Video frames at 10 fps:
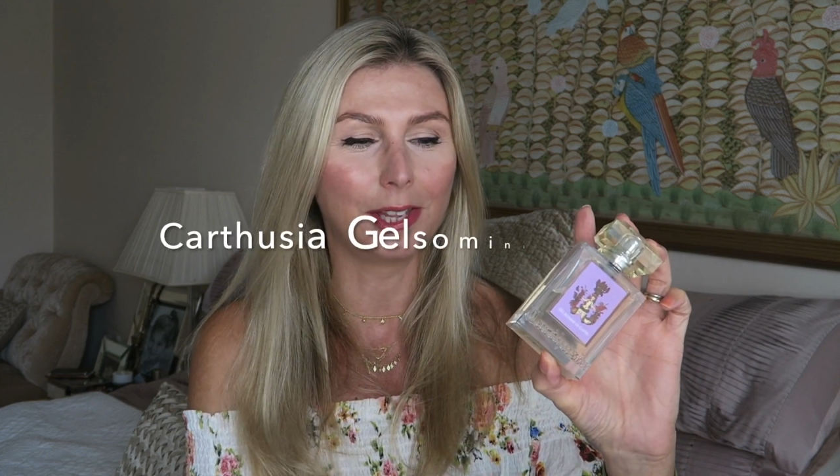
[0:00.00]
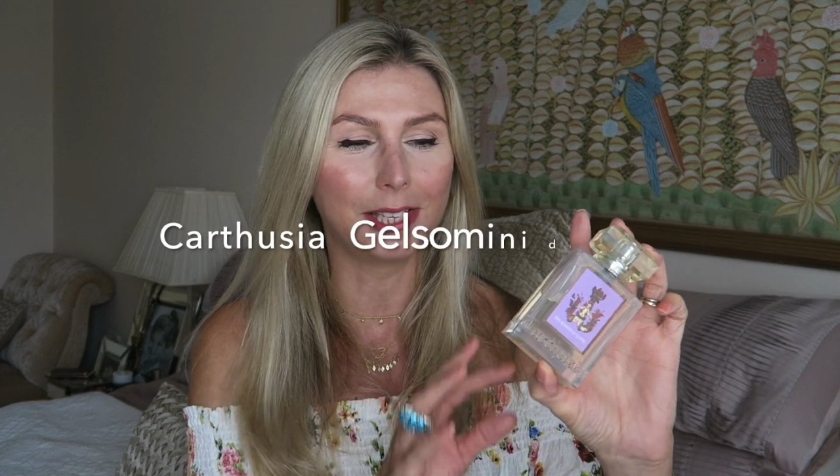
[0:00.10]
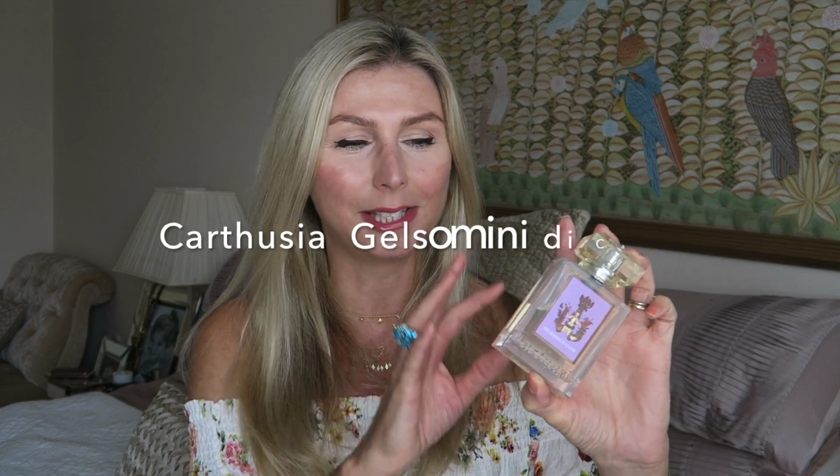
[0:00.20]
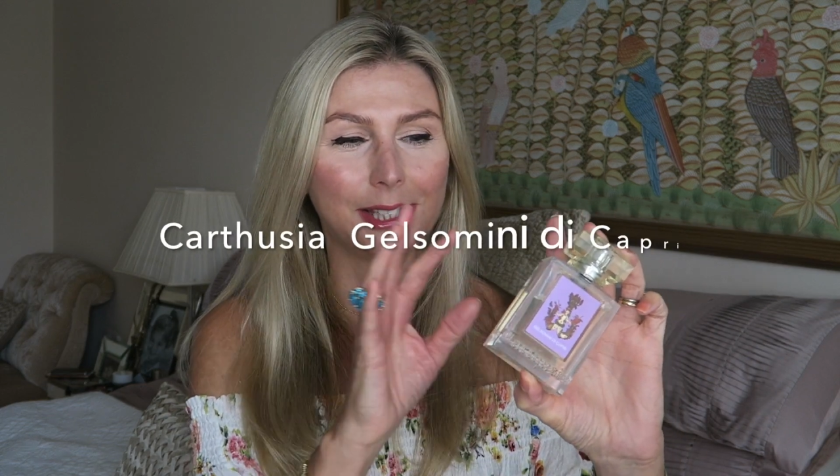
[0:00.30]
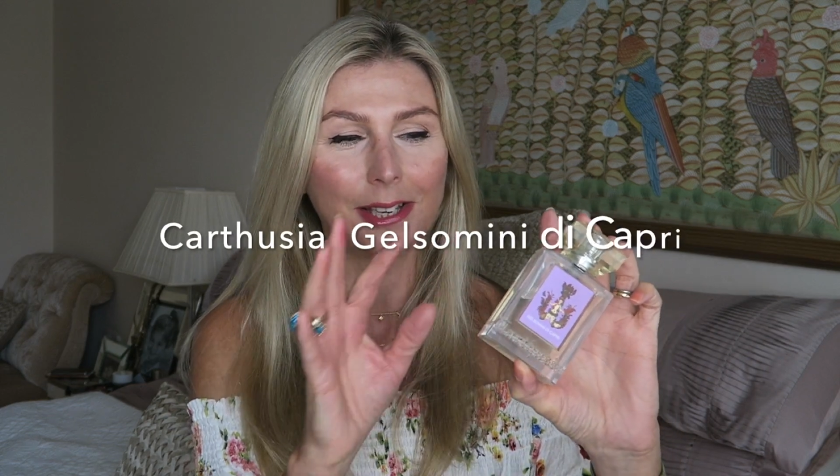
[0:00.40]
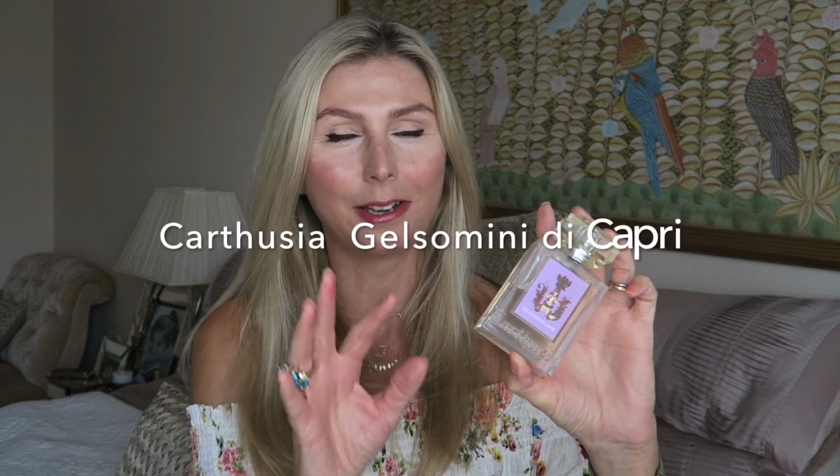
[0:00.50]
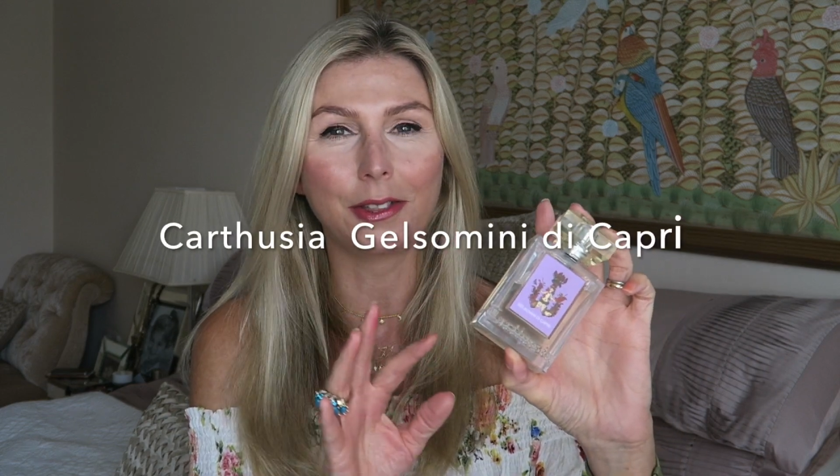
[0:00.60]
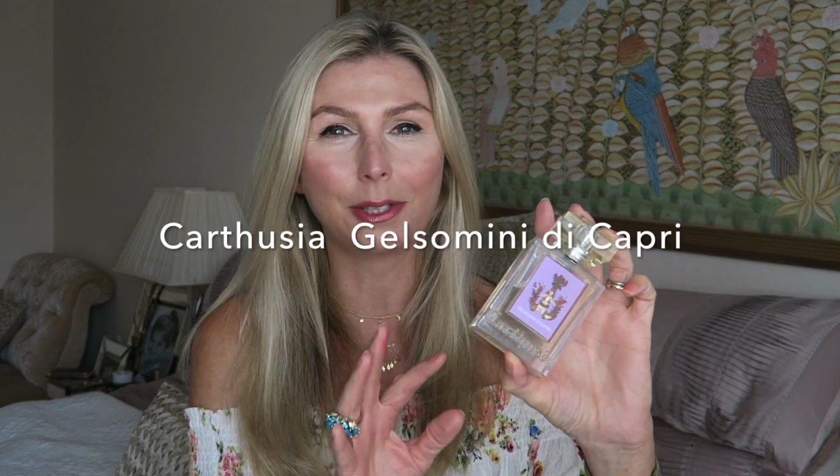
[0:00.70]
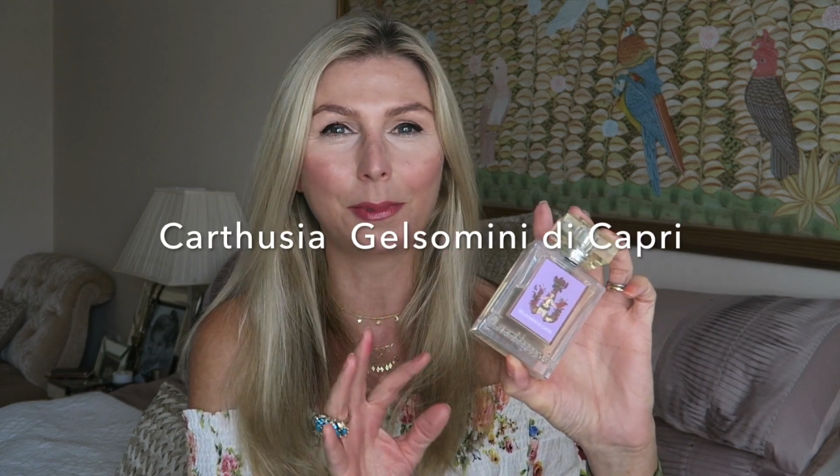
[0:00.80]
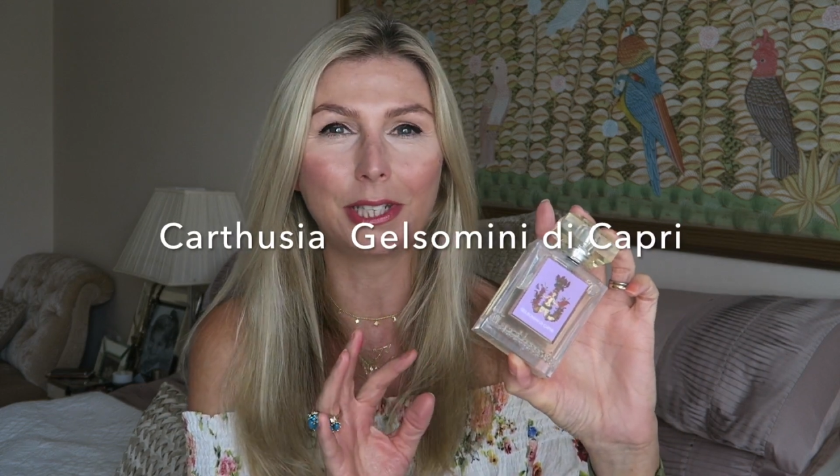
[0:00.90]
this
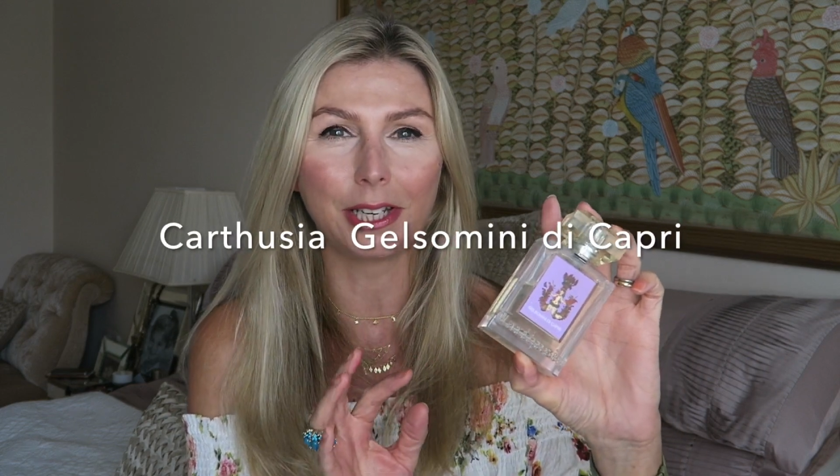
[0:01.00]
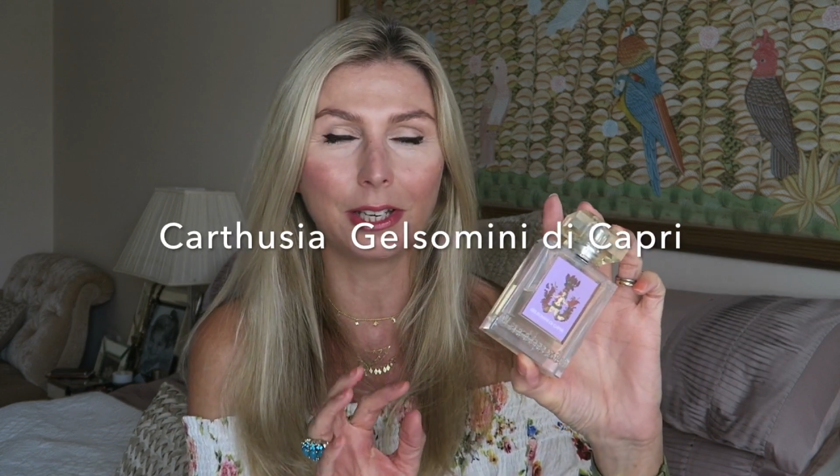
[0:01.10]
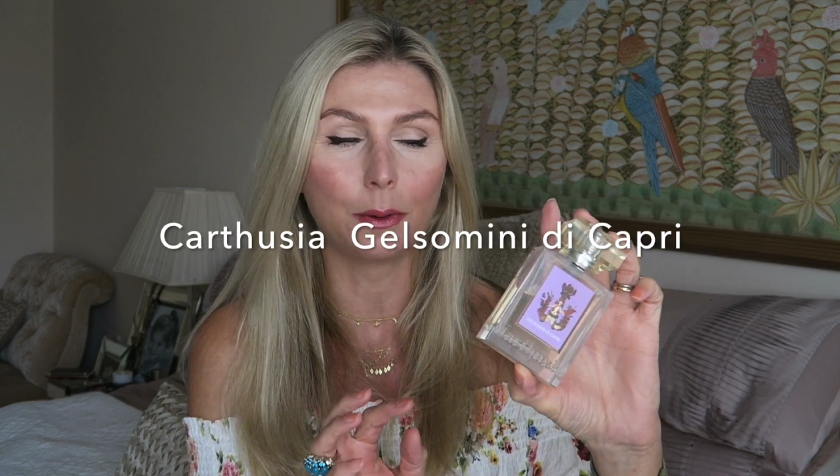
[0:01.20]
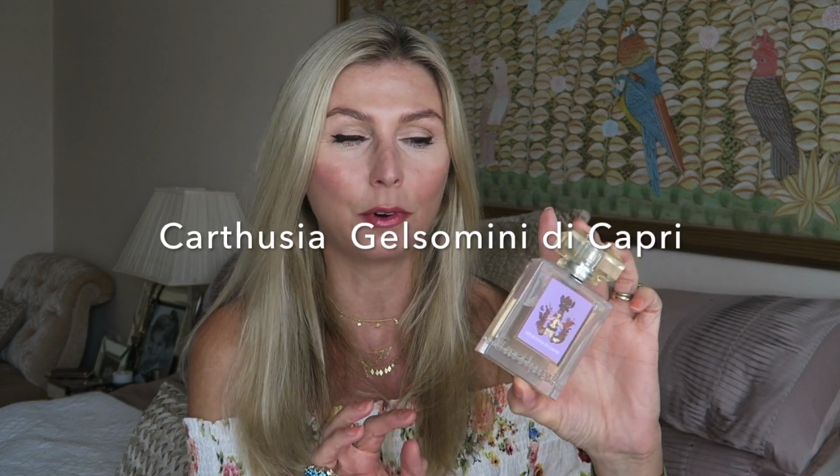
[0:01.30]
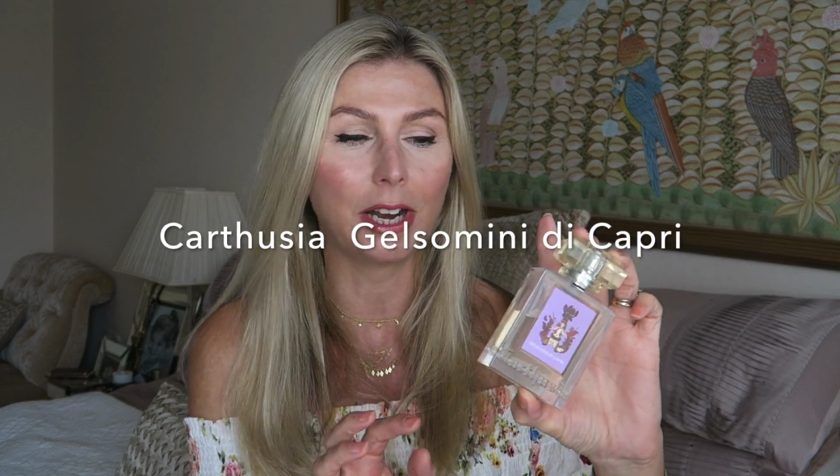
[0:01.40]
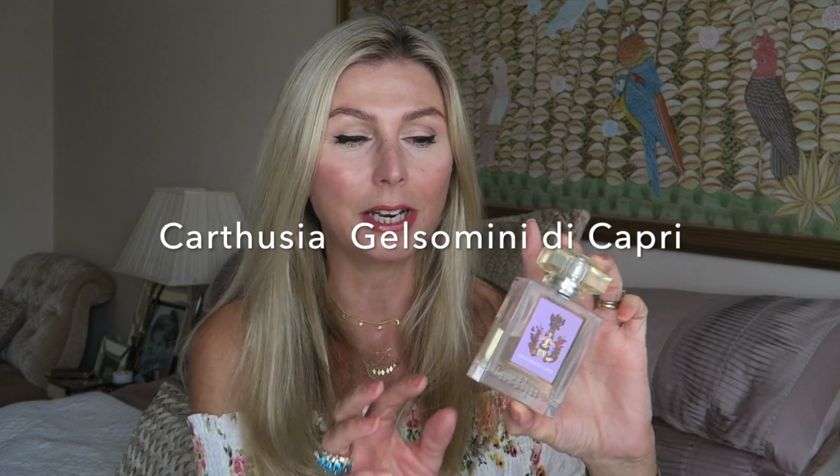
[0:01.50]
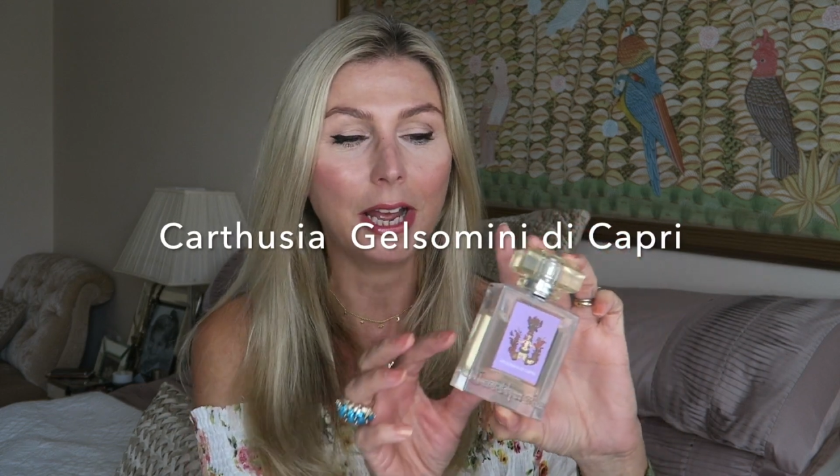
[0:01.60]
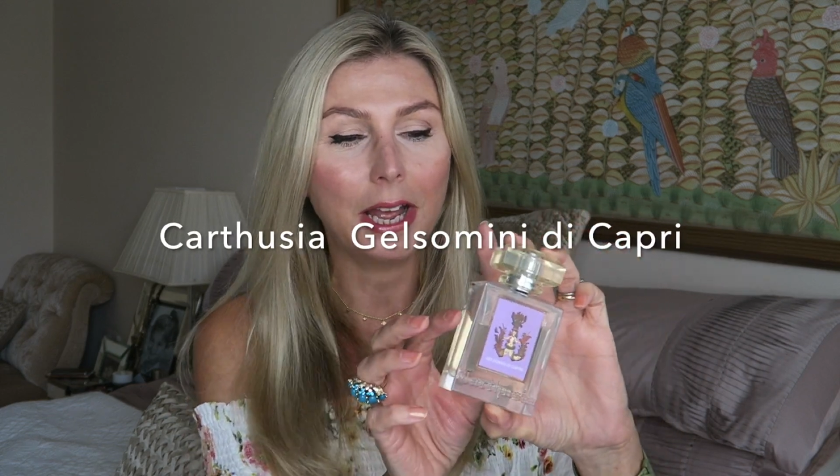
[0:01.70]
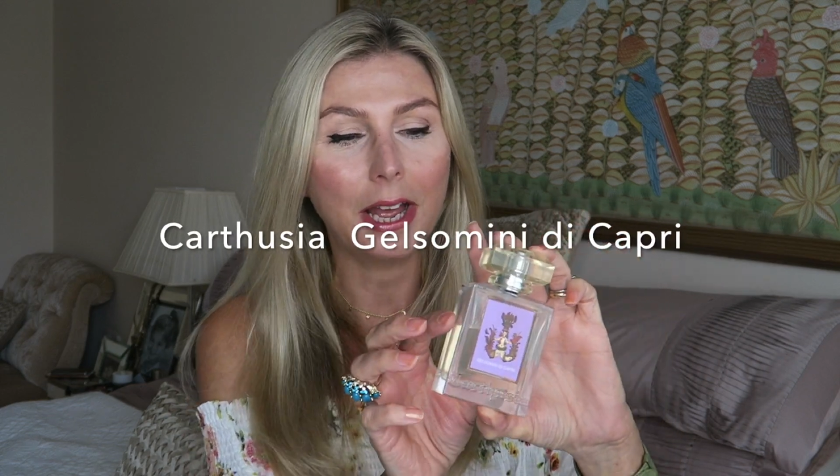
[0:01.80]
particular brand.